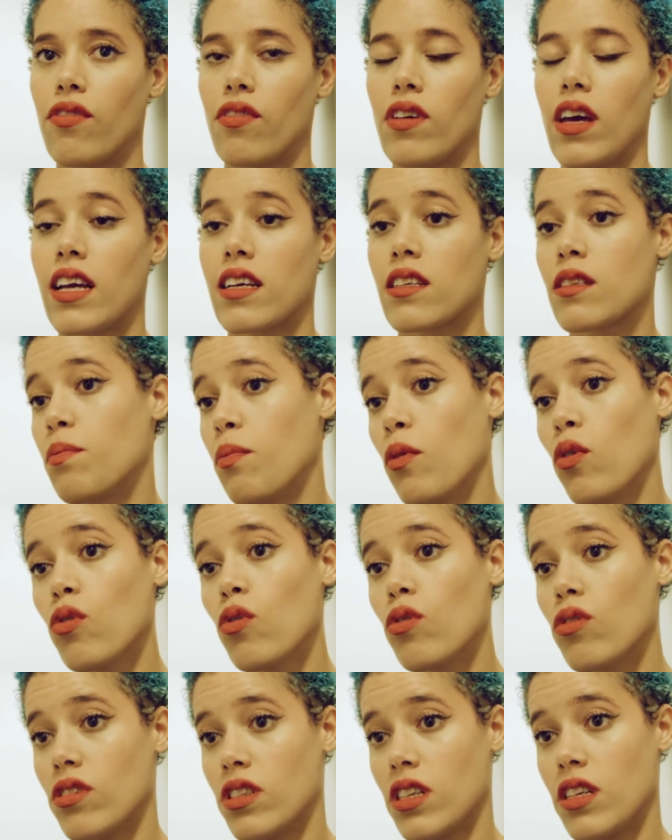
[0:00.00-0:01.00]

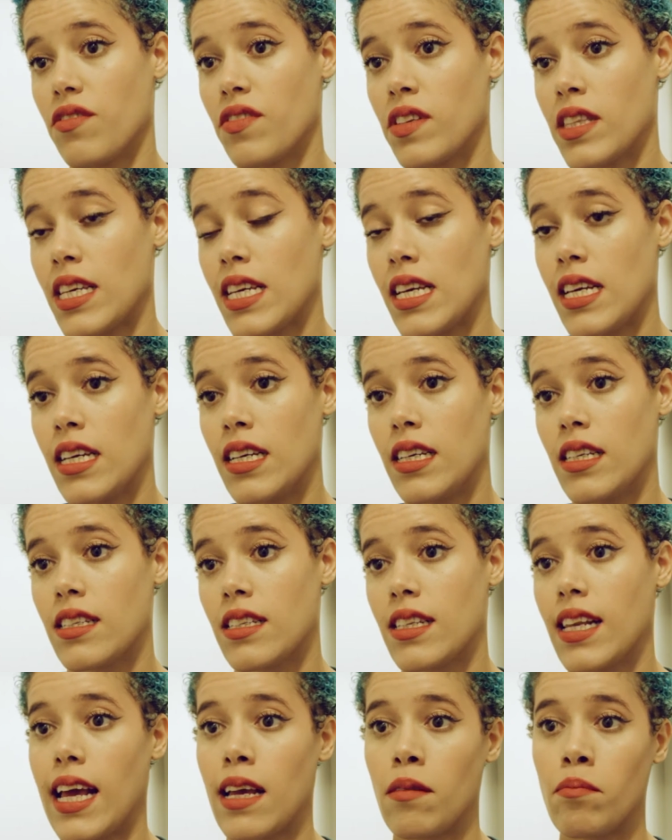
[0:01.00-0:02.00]
explored over the years,
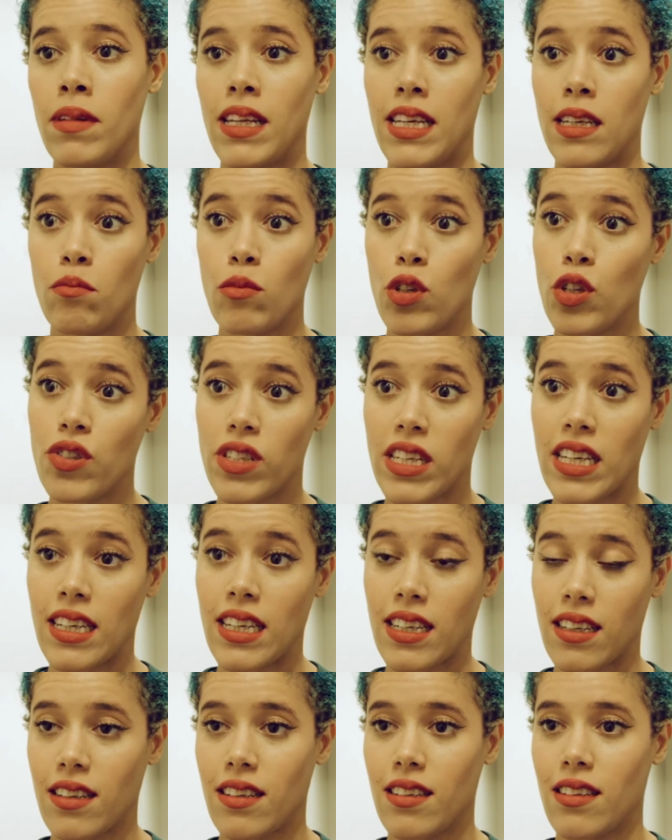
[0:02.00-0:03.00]
namely
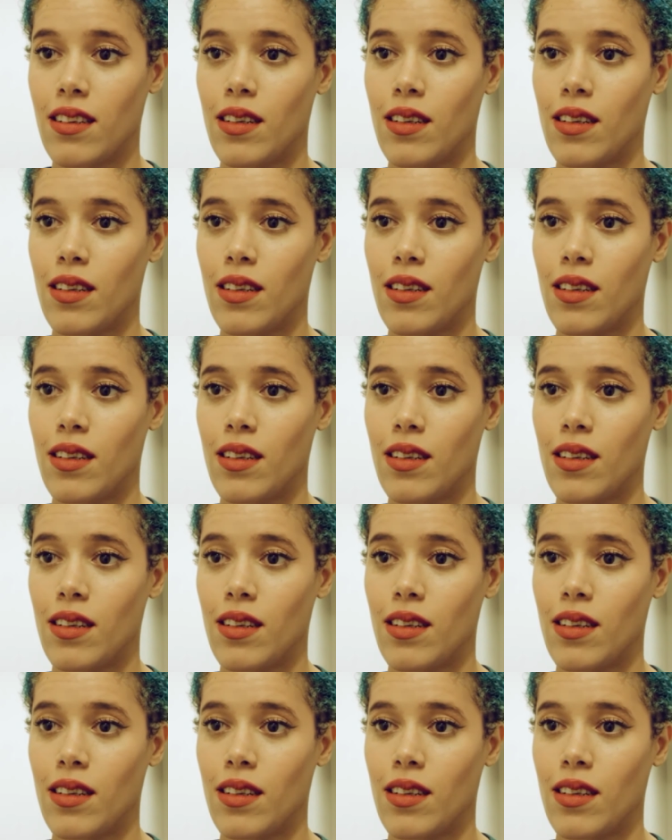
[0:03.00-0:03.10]
music.